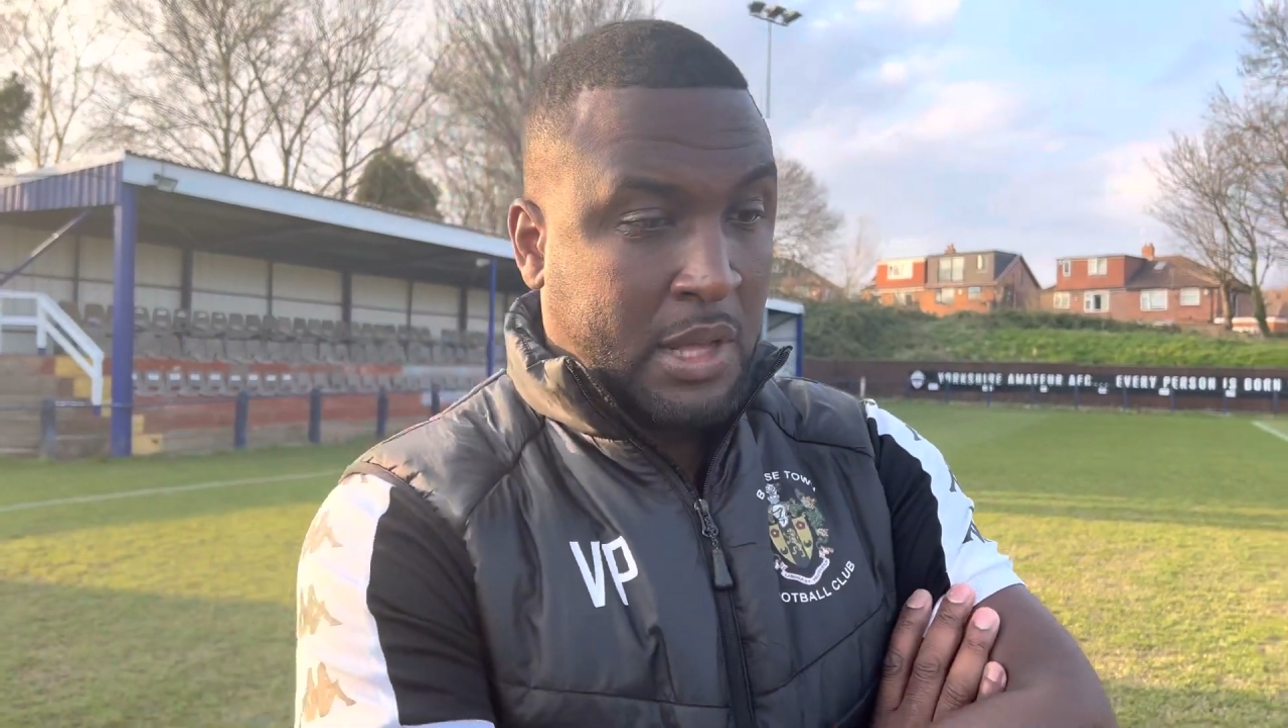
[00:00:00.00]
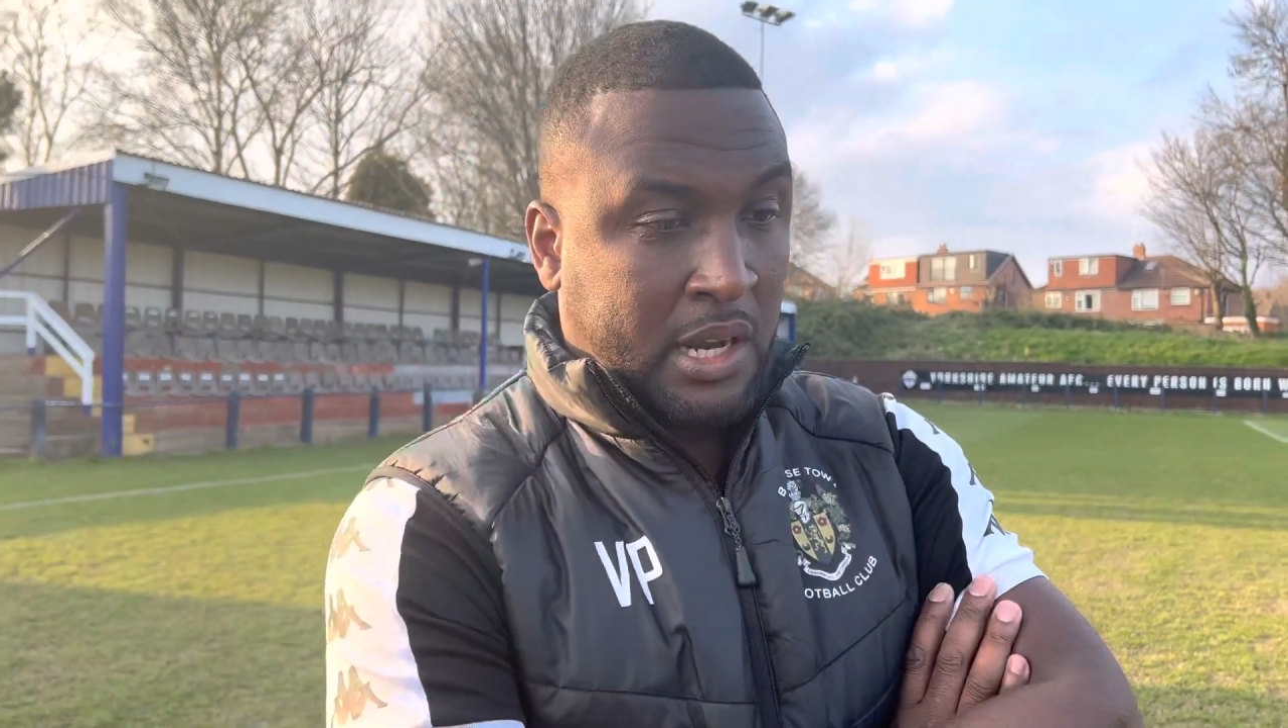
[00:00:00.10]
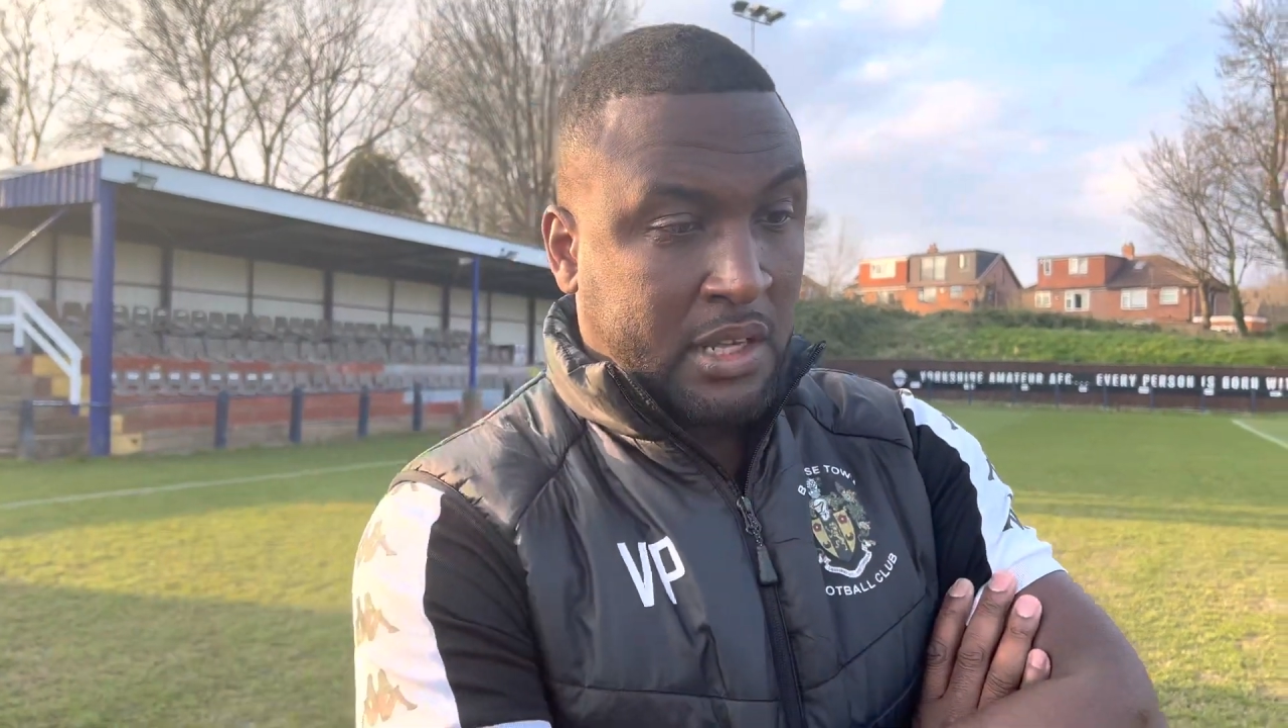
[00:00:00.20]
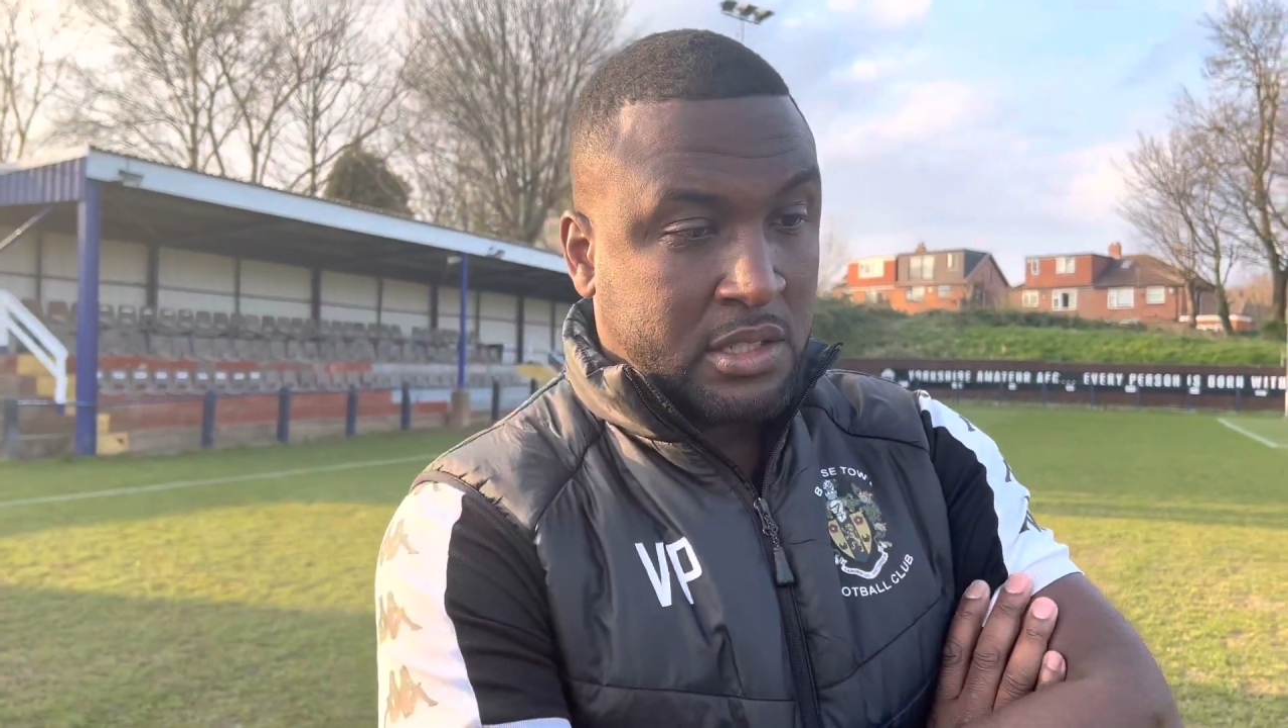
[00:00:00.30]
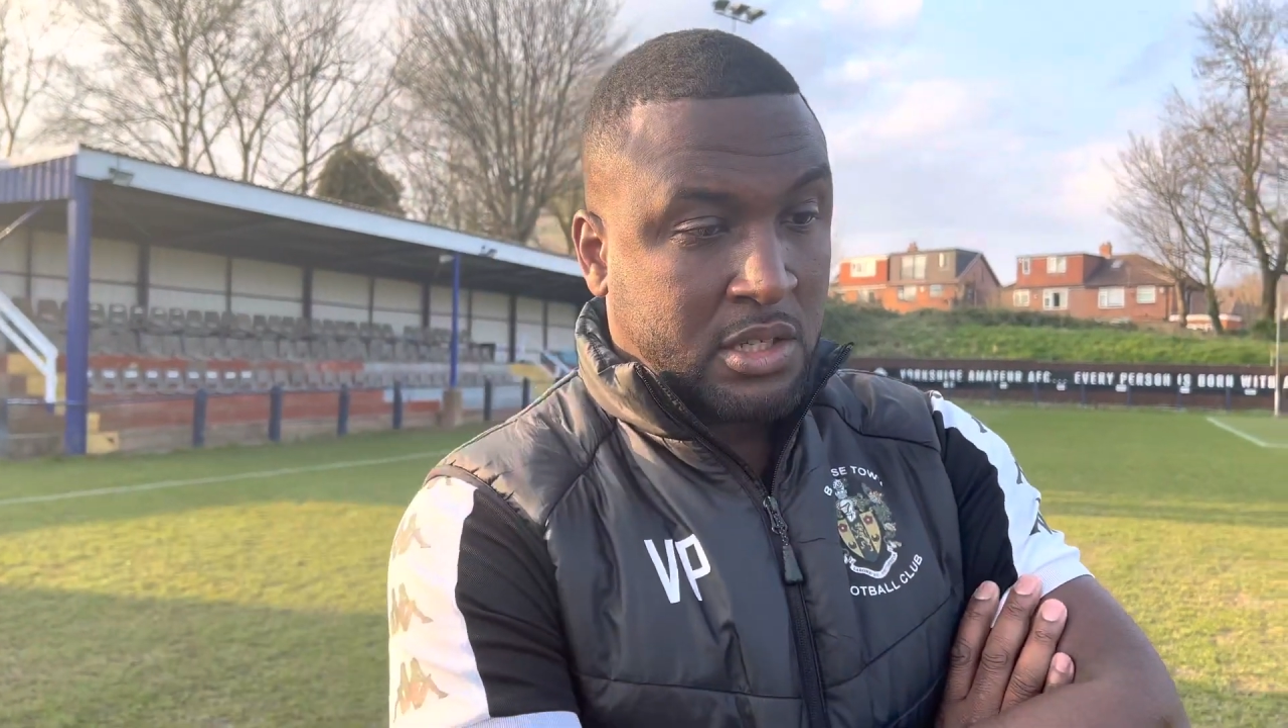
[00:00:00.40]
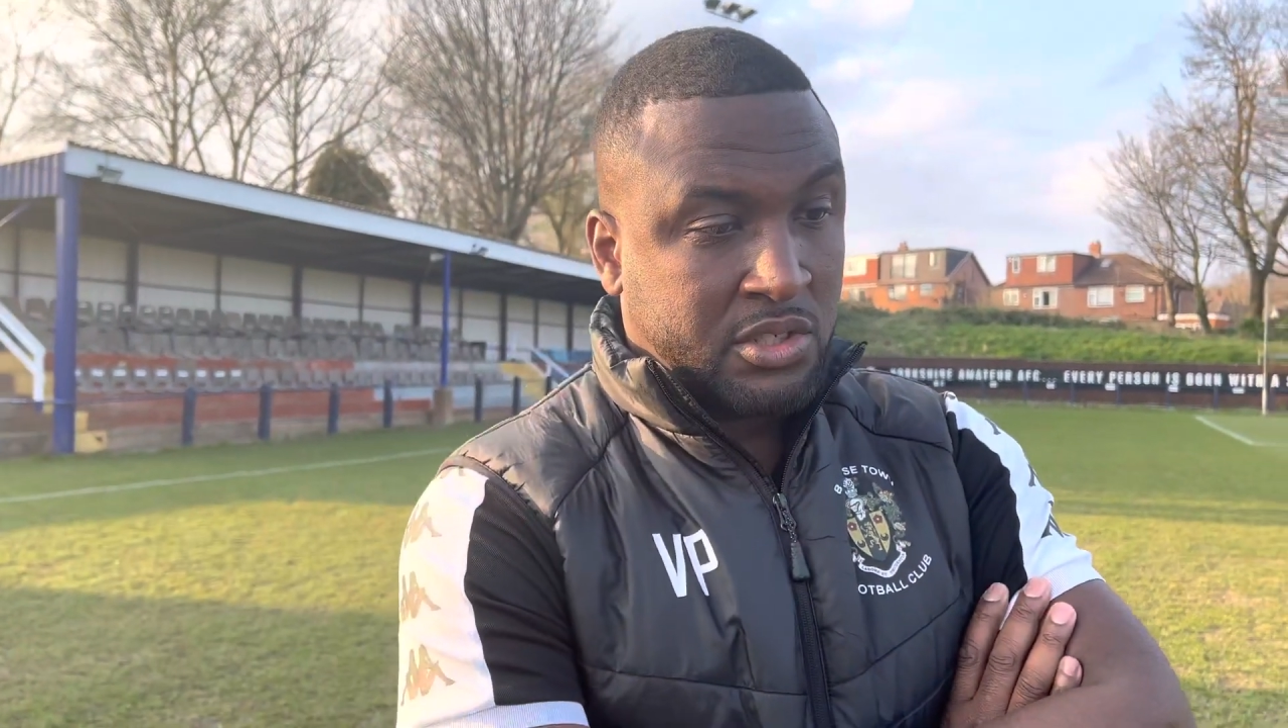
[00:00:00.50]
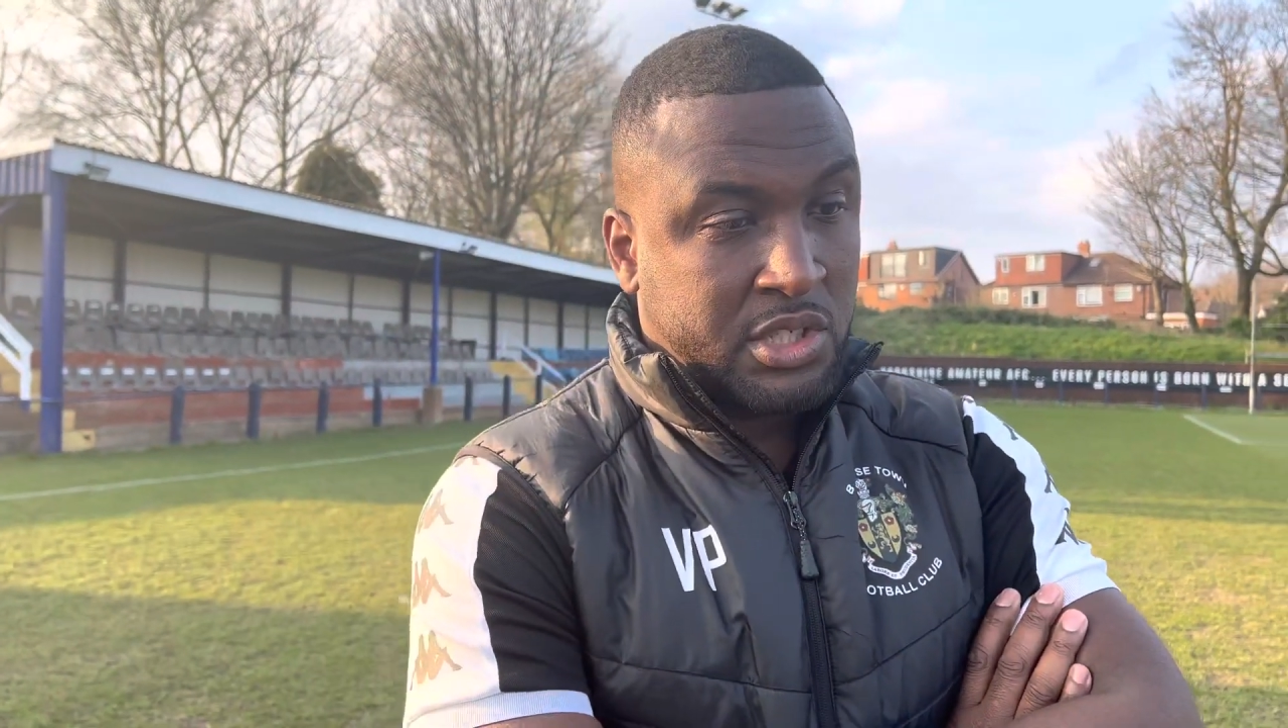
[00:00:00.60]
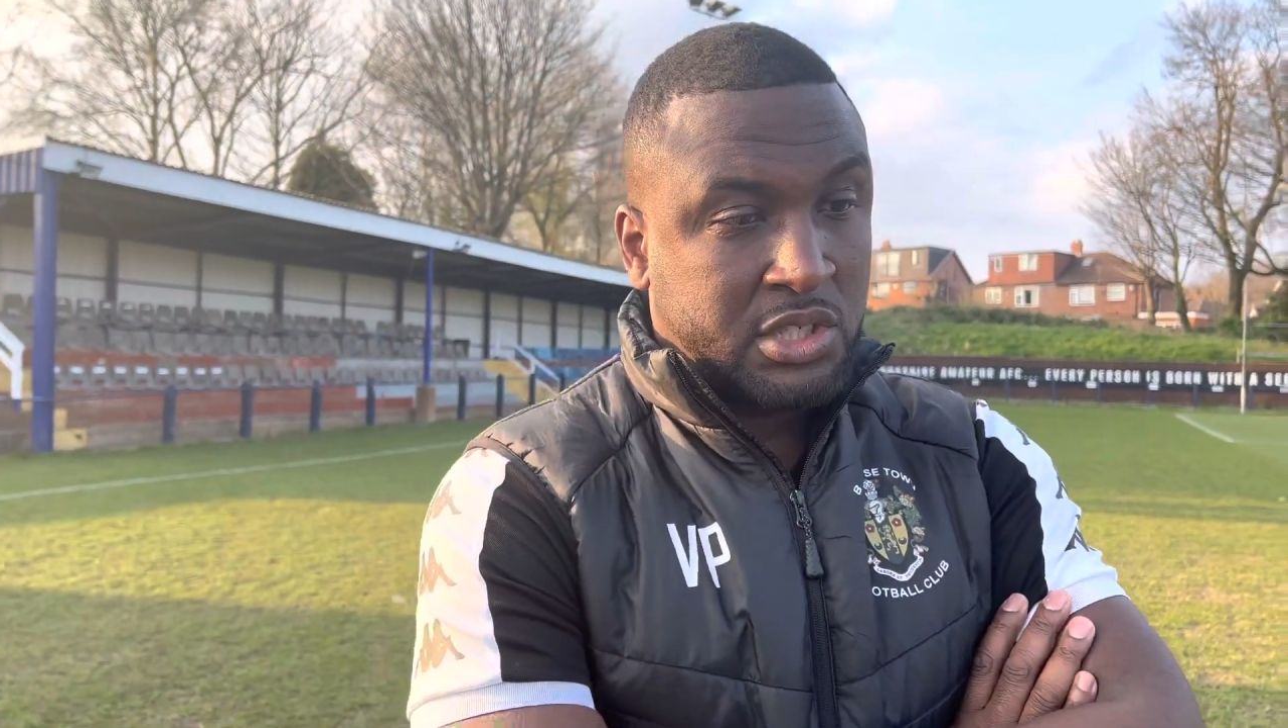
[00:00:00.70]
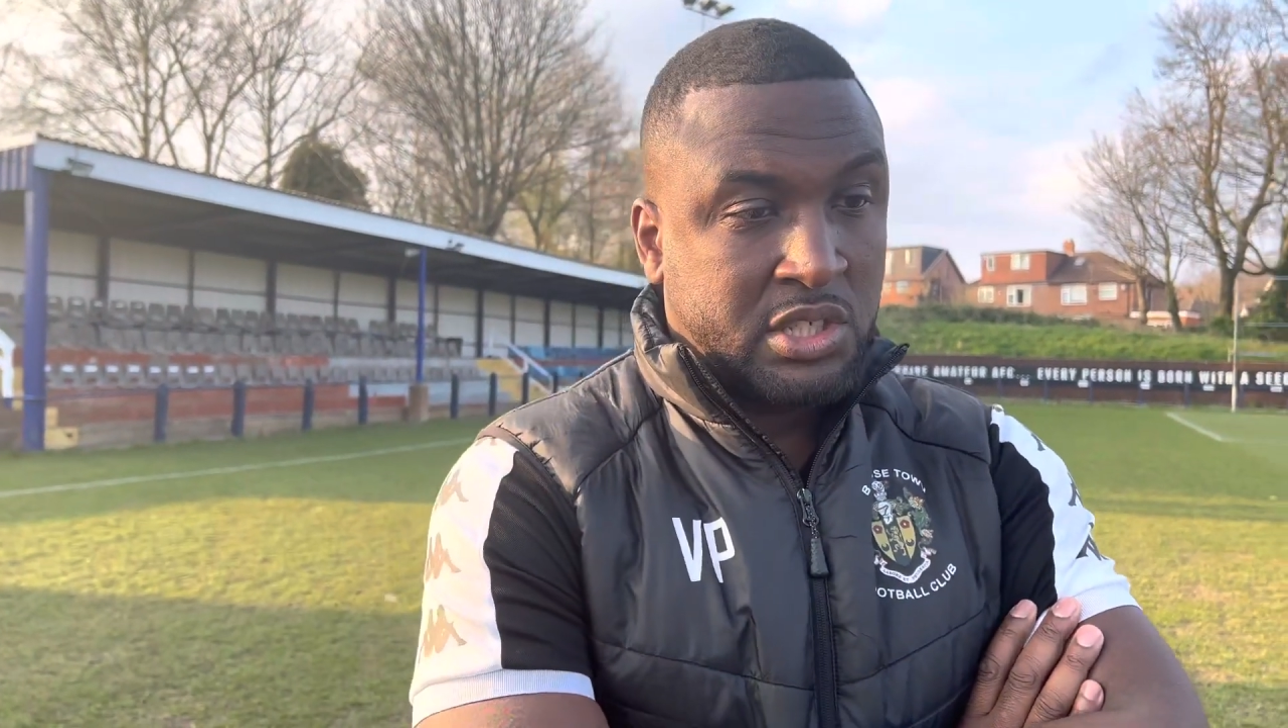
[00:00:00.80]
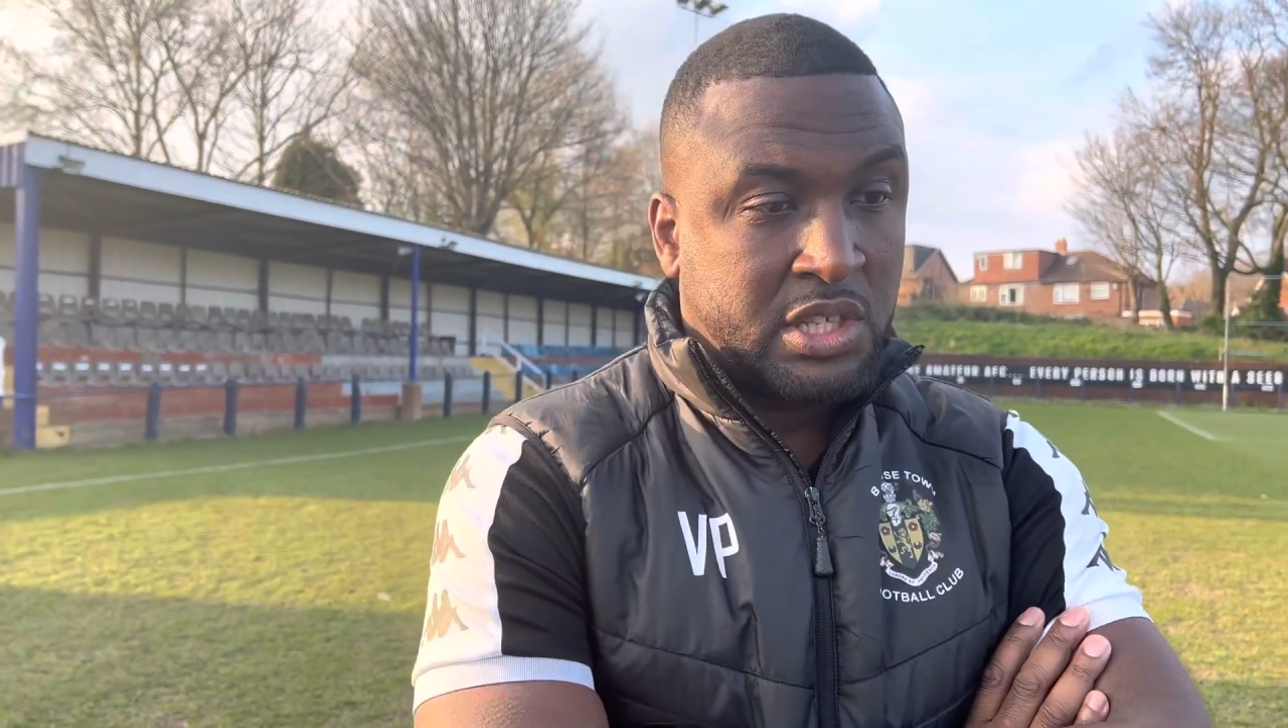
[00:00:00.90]
Elliott is
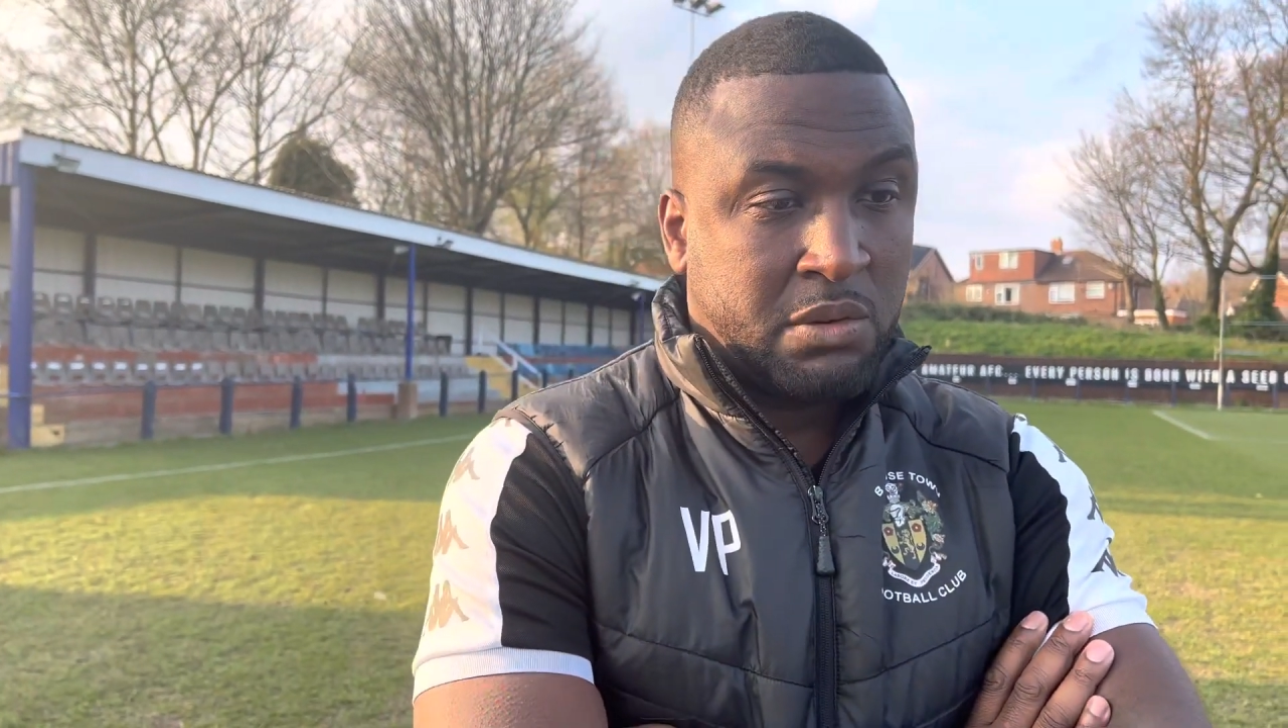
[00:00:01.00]
consistency.